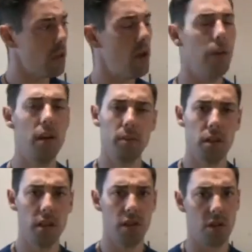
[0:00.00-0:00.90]
I went up
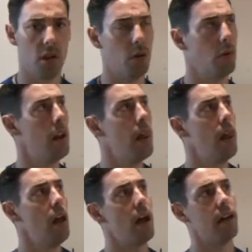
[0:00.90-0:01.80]
to the stall
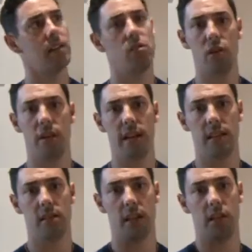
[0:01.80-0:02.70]
and I saw
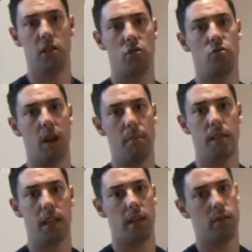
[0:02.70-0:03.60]
this and I just
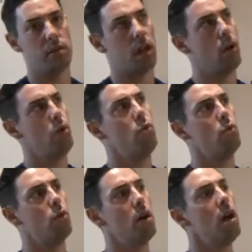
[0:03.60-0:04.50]
grabbed it and I was like,
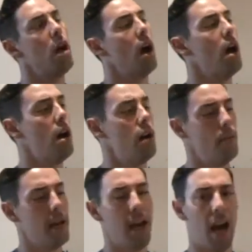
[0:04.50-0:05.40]
ooh.
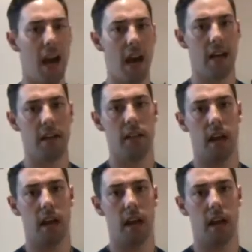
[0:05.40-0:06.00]
It had